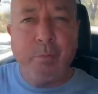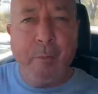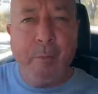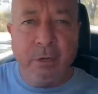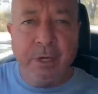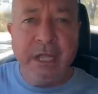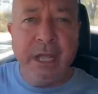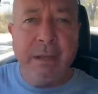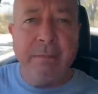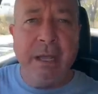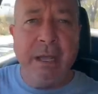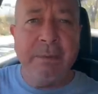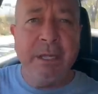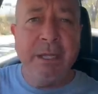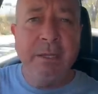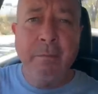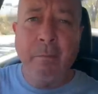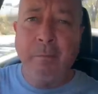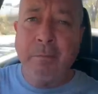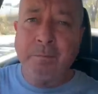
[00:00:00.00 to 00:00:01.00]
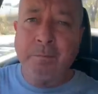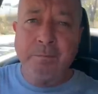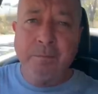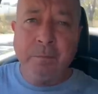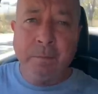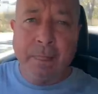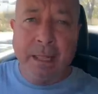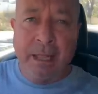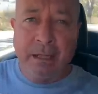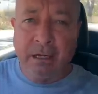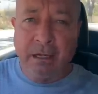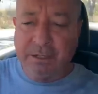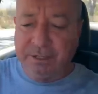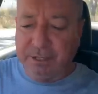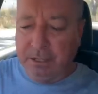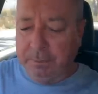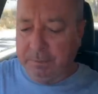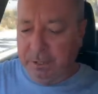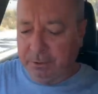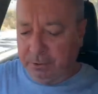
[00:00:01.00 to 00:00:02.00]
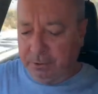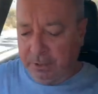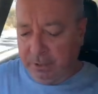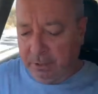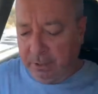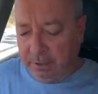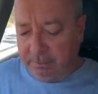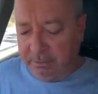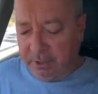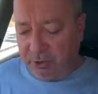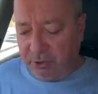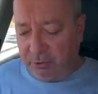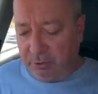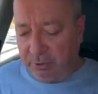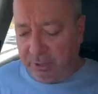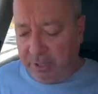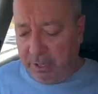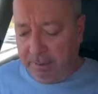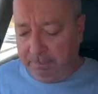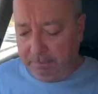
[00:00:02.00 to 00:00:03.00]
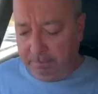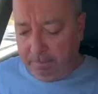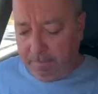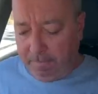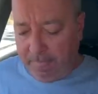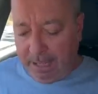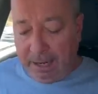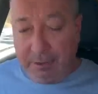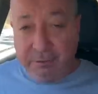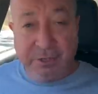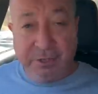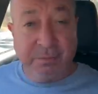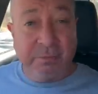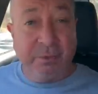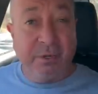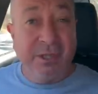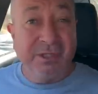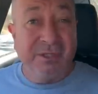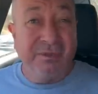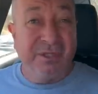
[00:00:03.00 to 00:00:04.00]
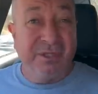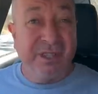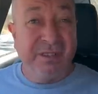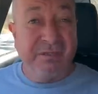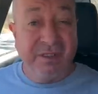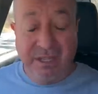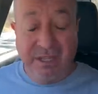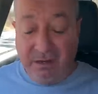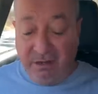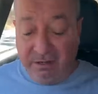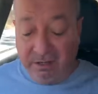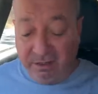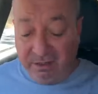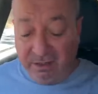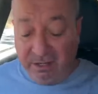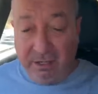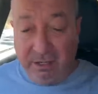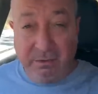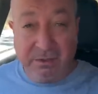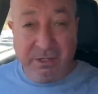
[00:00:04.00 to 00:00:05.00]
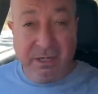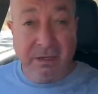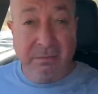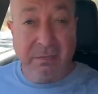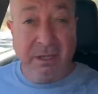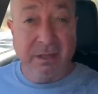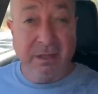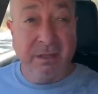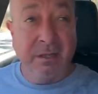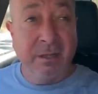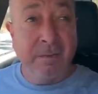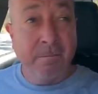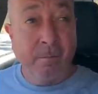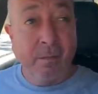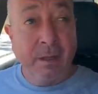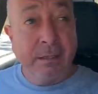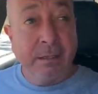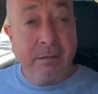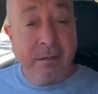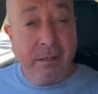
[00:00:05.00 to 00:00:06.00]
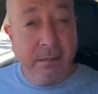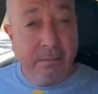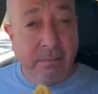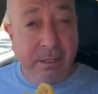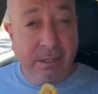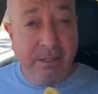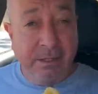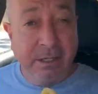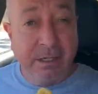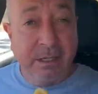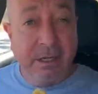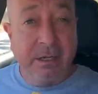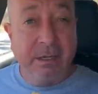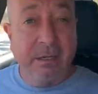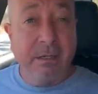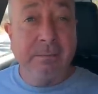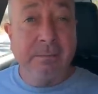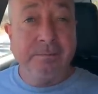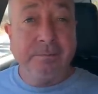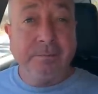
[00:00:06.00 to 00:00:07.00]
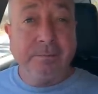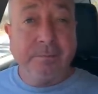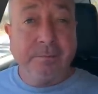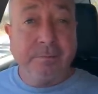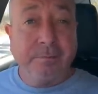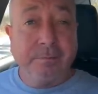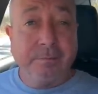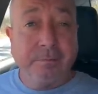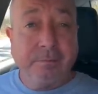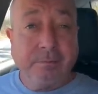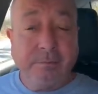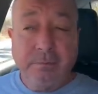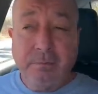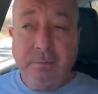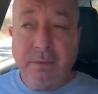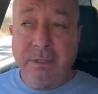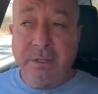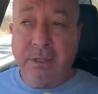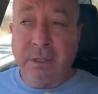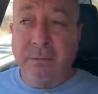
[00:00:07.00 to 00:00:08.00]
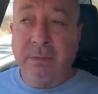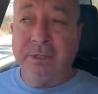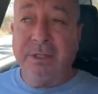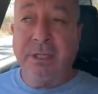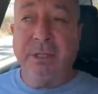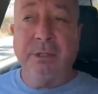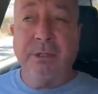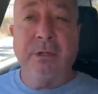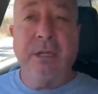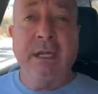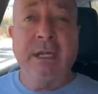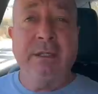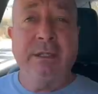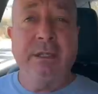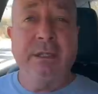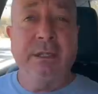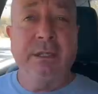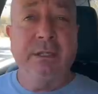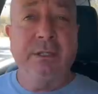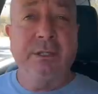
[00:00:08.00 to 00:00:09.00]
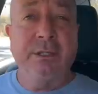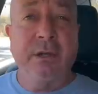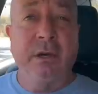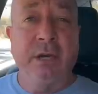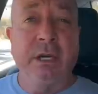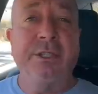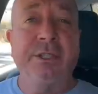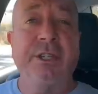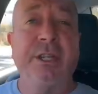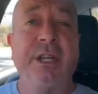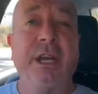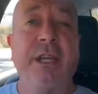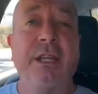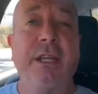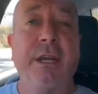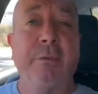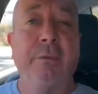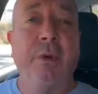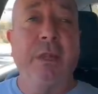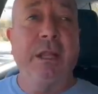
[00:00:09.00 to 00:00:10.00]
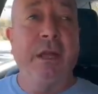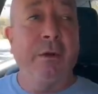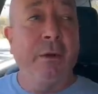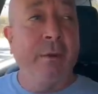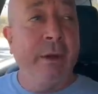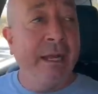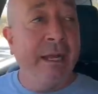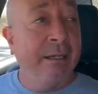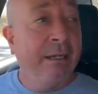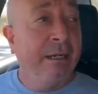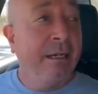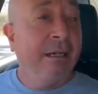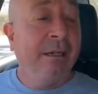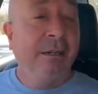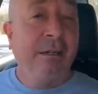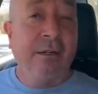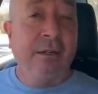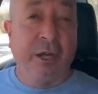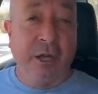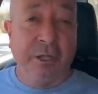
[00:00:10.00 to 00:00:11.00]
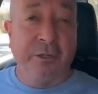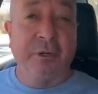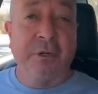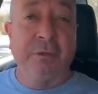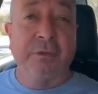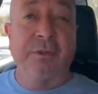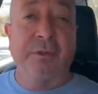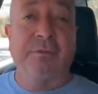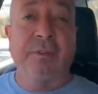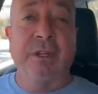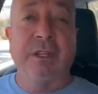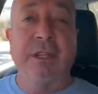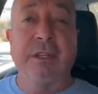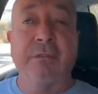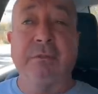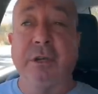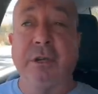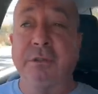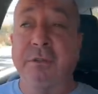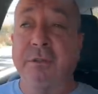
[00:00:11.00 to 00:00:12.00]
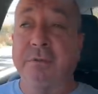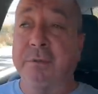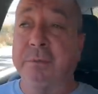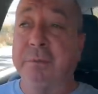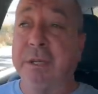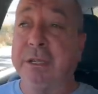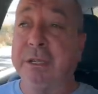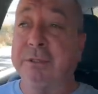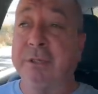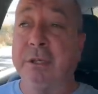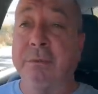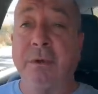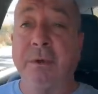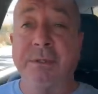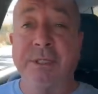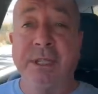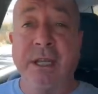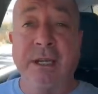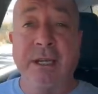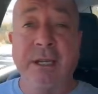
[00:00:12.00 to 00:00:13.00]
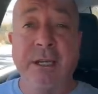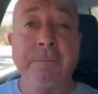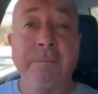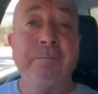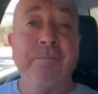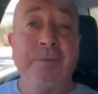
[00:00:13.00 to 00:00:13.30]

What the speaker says: Well, yeah, baby. Now, like I said, I'm not trying to hype this joint up. I was surprised it was even there. I didn't think it was going to be a thing, but I did get a, someone said try out the IGA at Wallerawang. I thought it was a friendly grocer from last time I was out here.